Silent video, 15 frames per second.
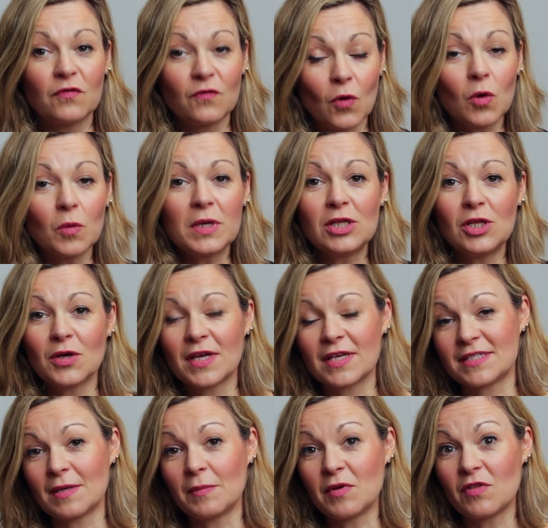before we look
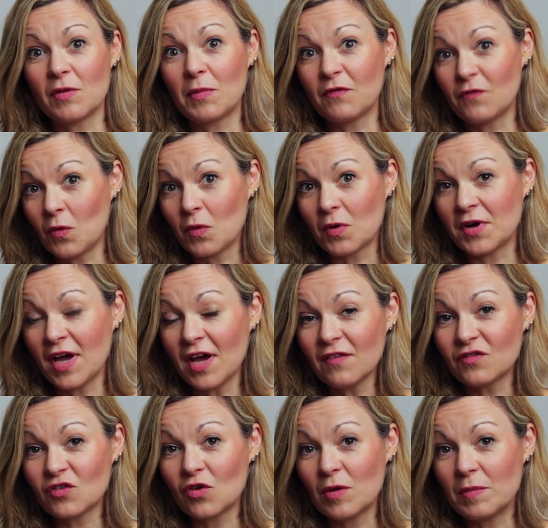at some of the before and
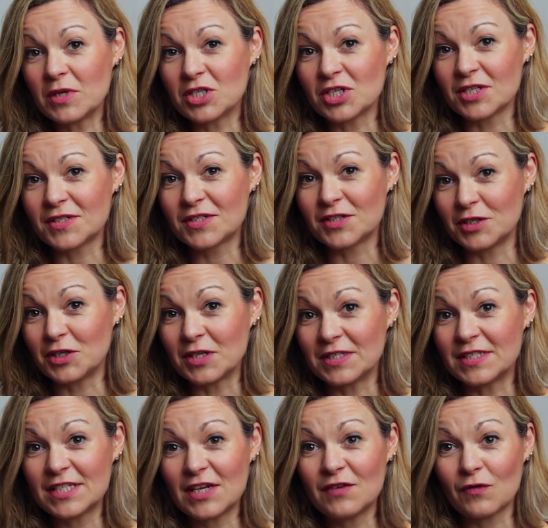after images so you
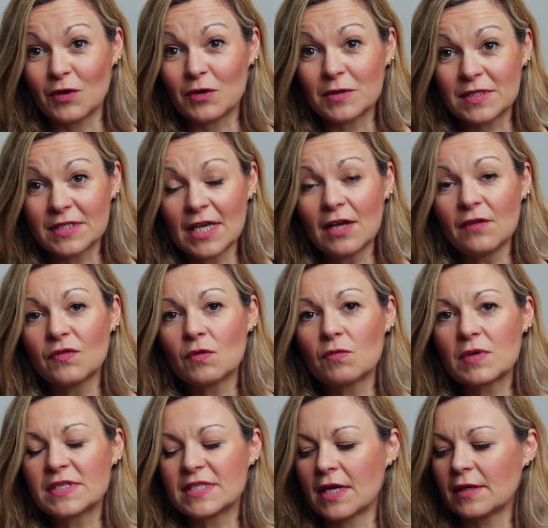can see for yourself the
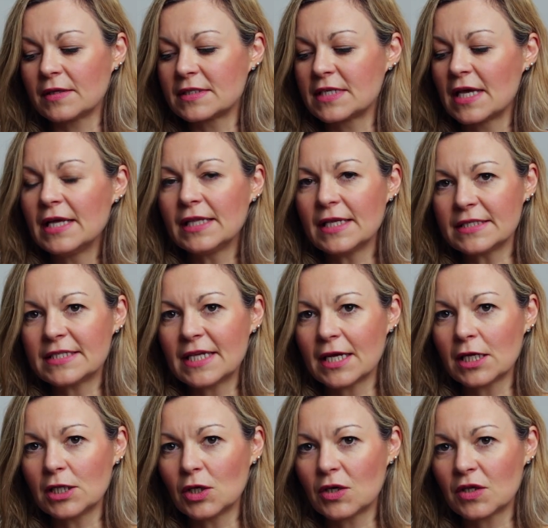results, let's
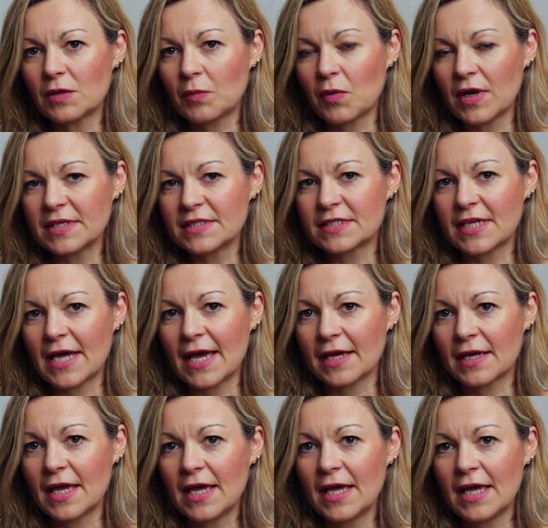take a look at the price
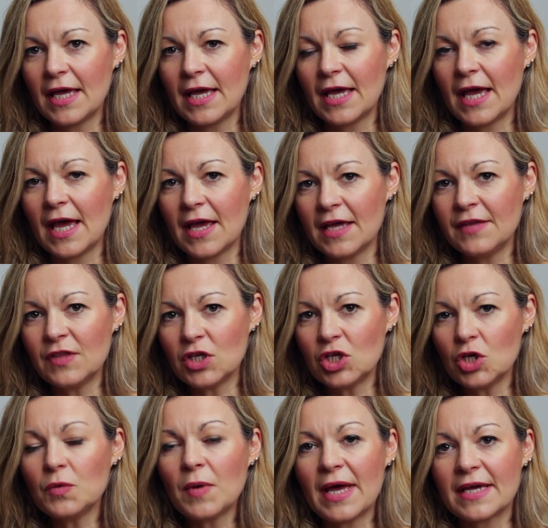tag. In
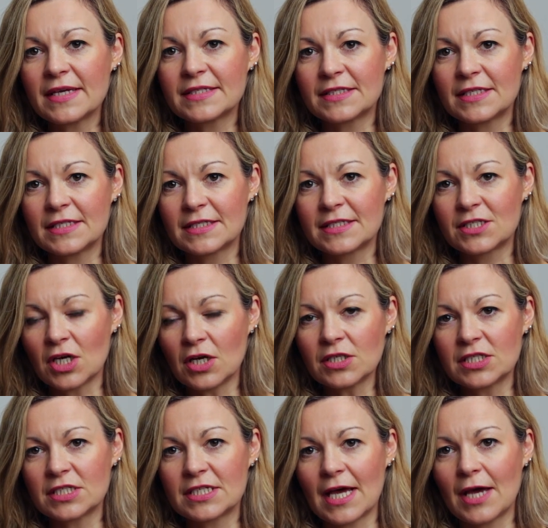the US, this
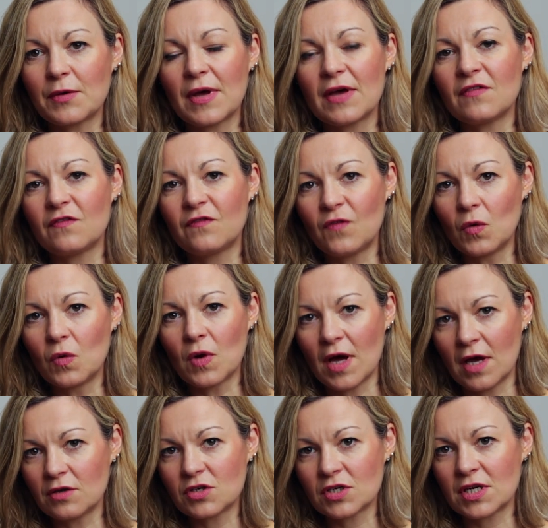started out at
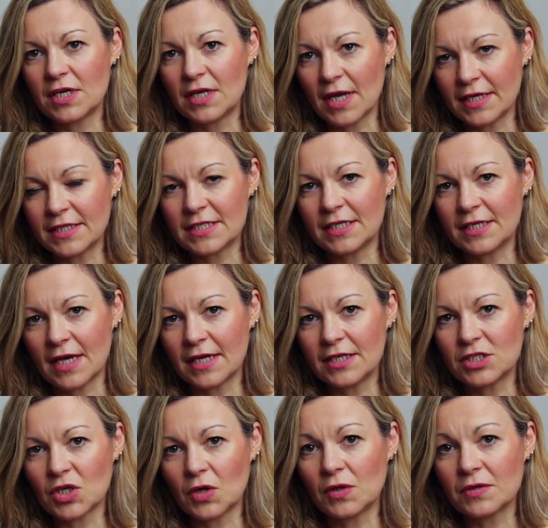
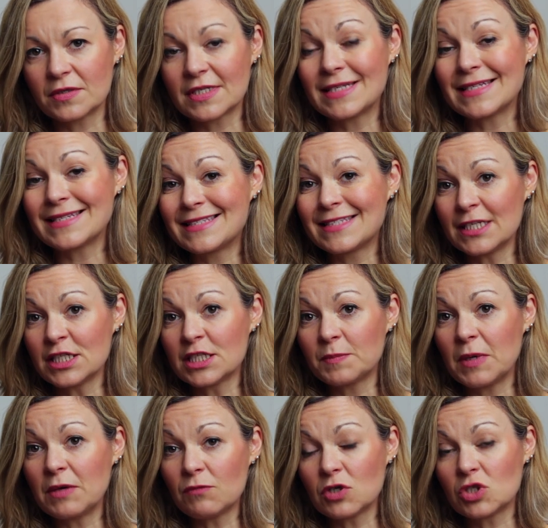$499 since
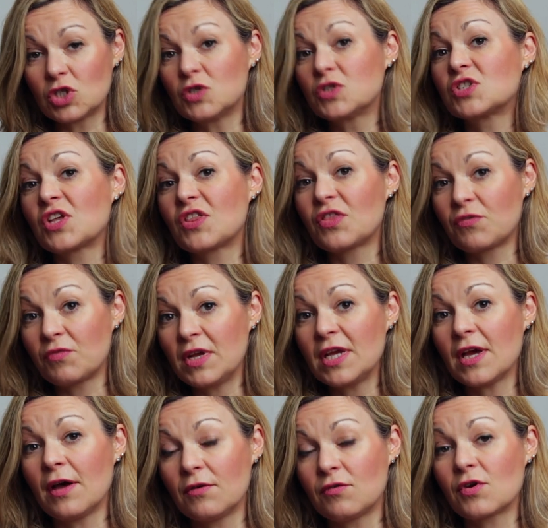been reduced to
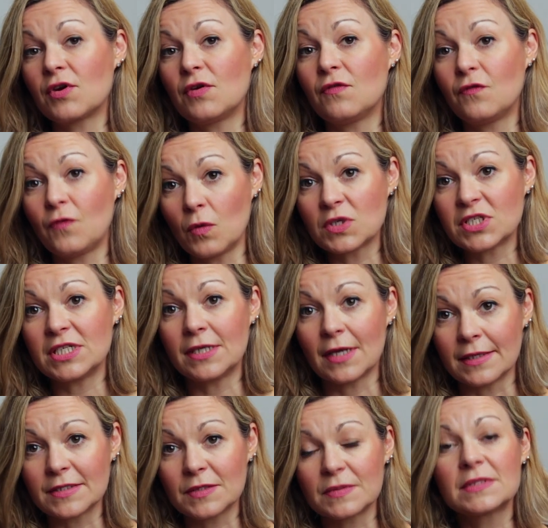
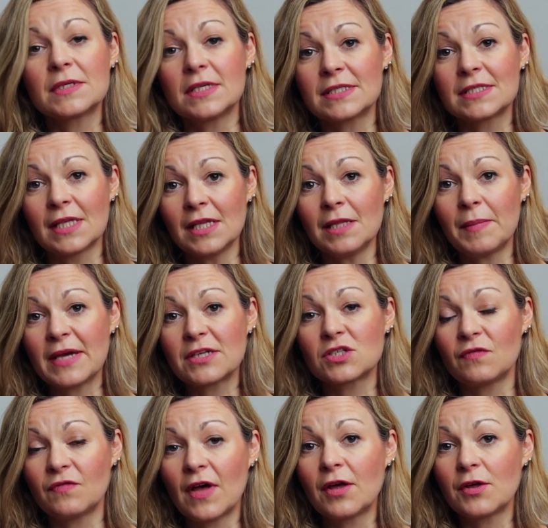$349, so it's slightly
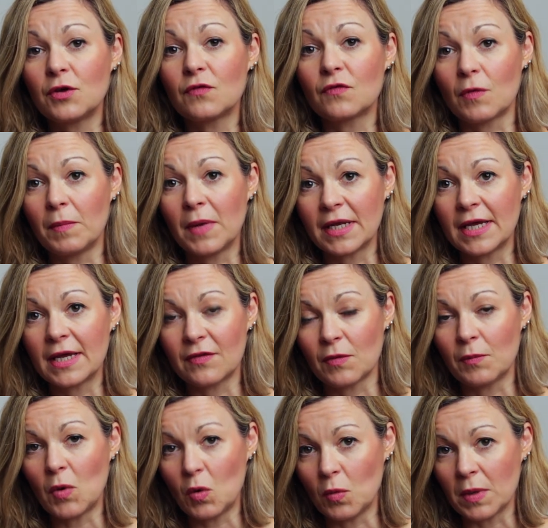better value for money at
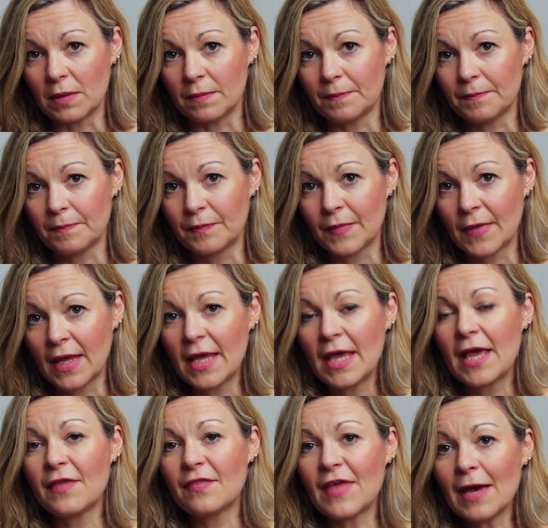the moment.
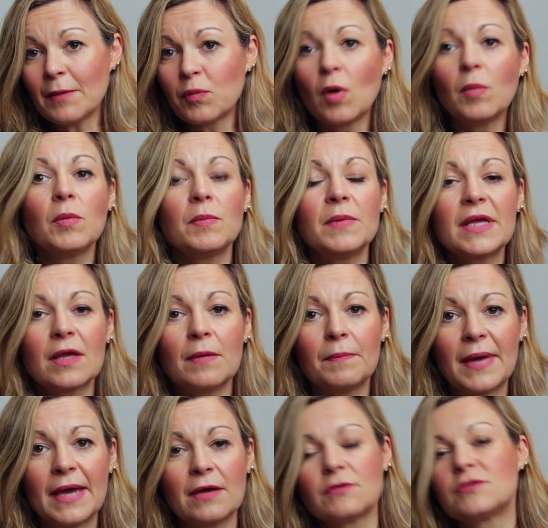That probably
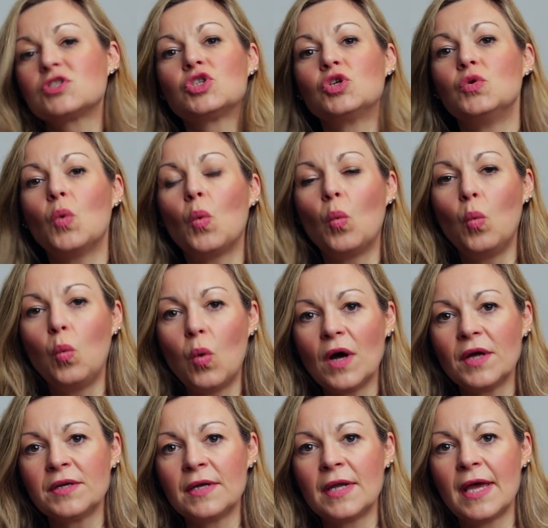compares to
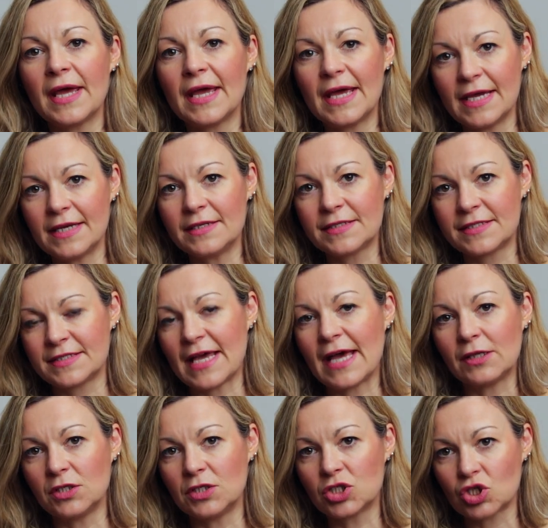one
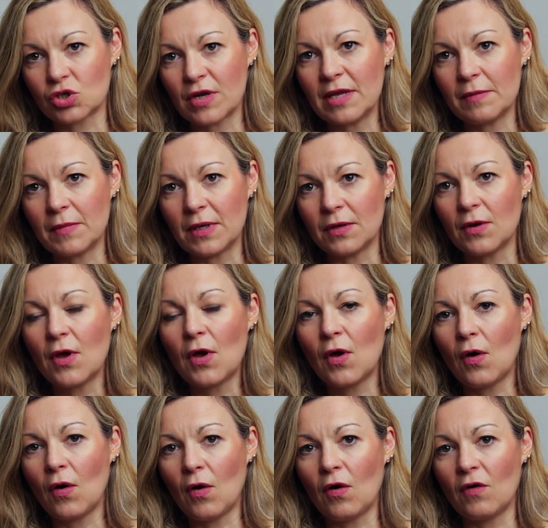in-salon treatment
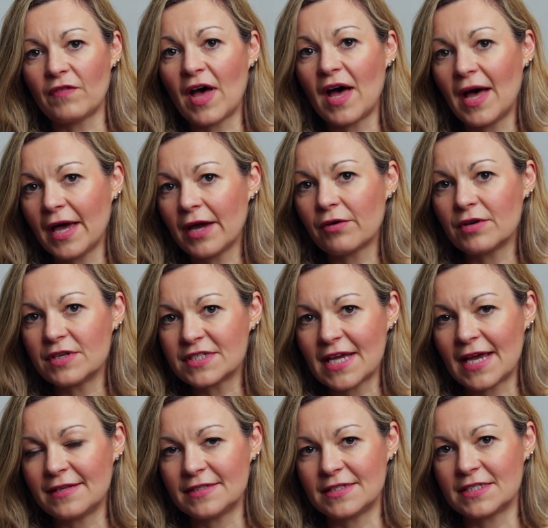of a higher
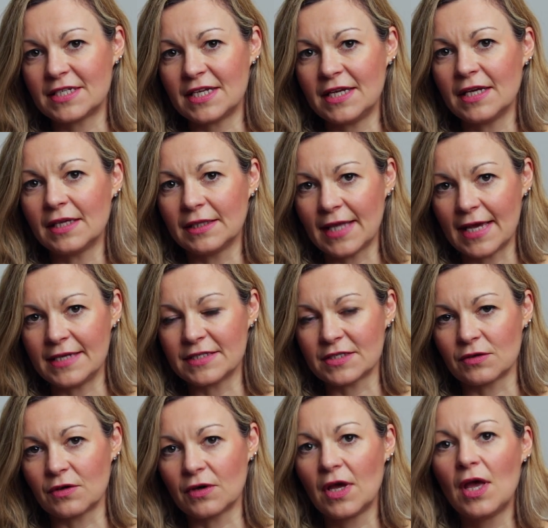intensity
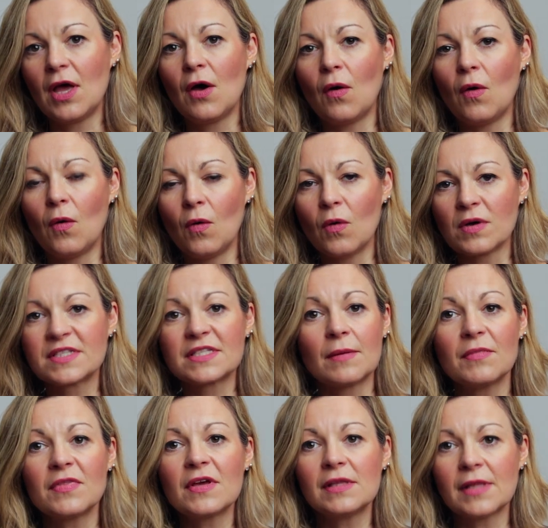laser or
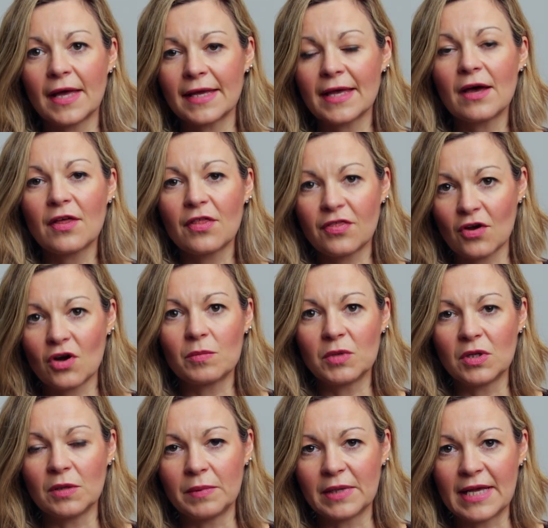something like
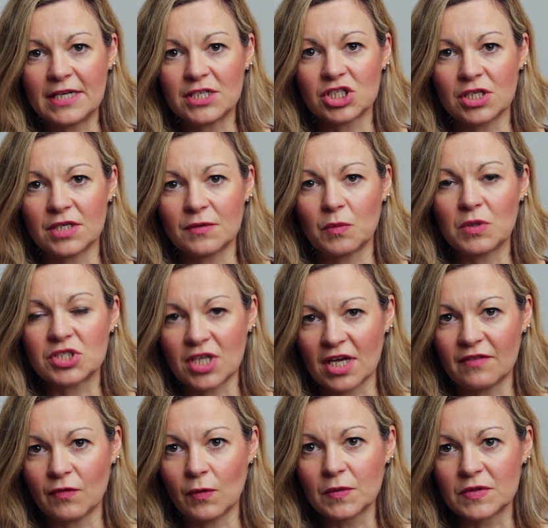thermal ablation, which
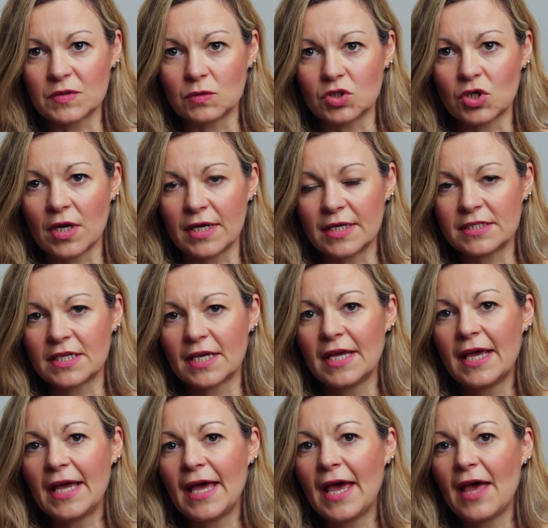I've also tried.
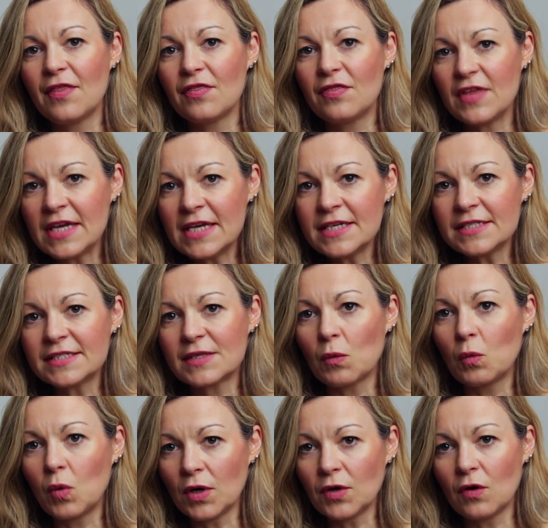These
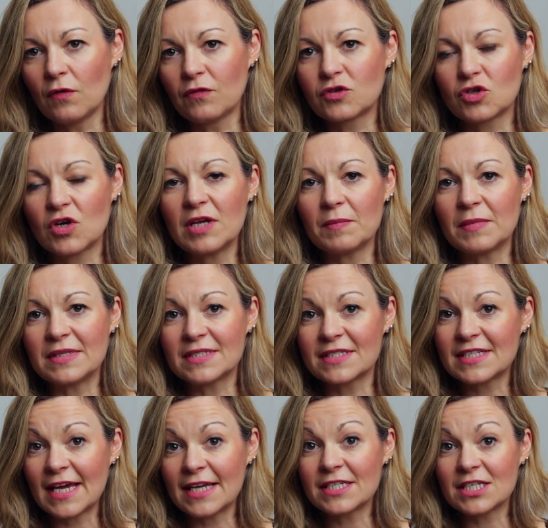one-off
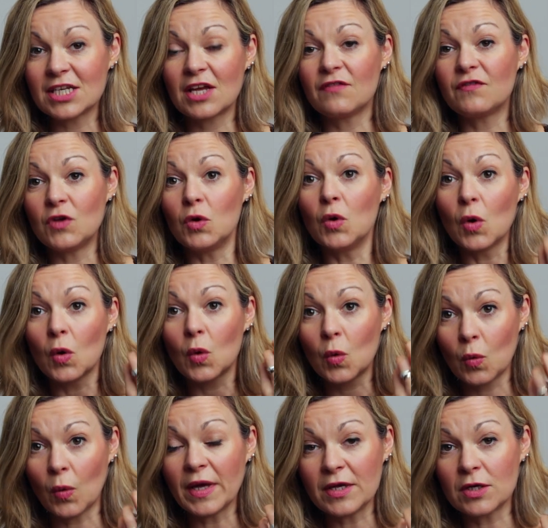treatments tend to give you
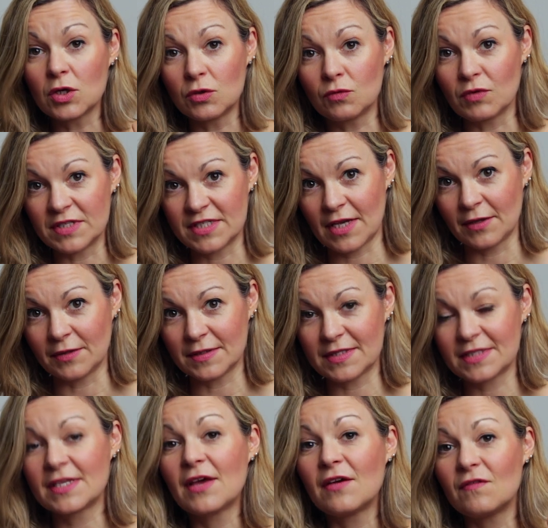quite good
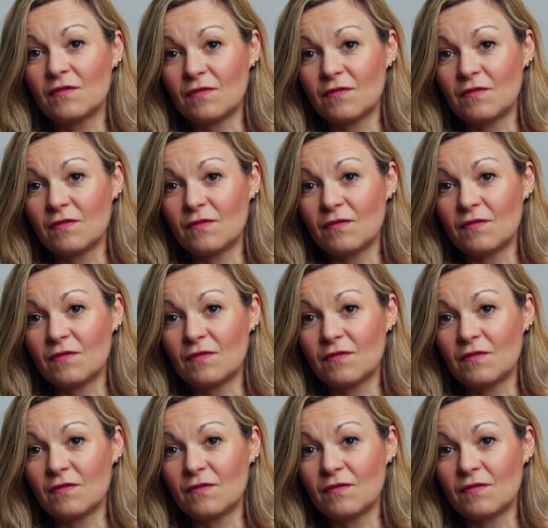results